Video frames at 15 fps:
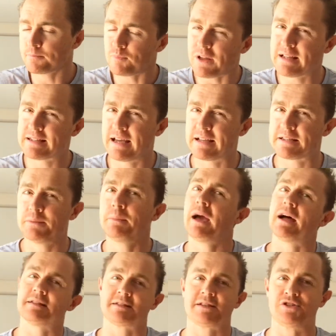Take some
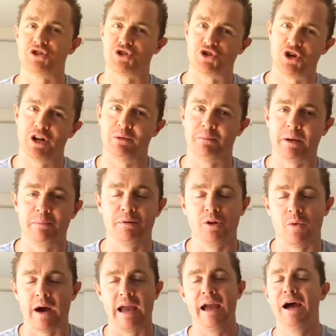guts because you're turning people
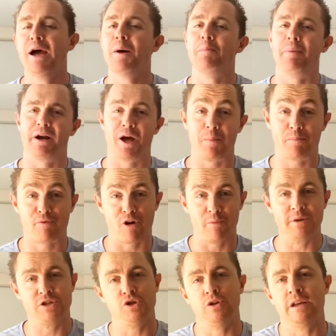away. But I
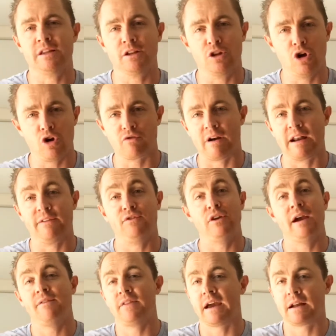promise you, in the long run, if you
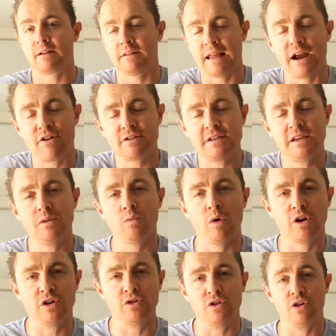have that clarity in
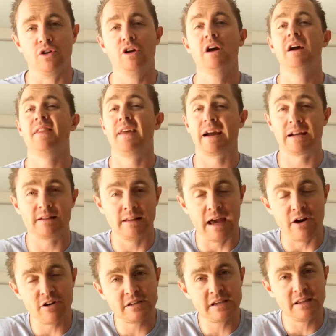what you do, that
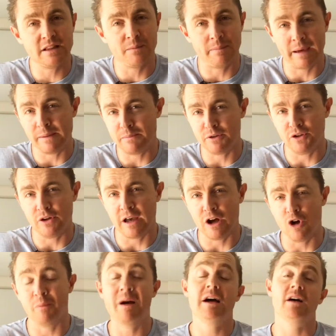clarity in the people you
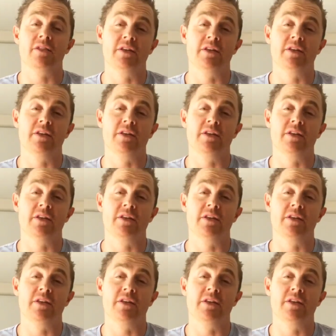help, the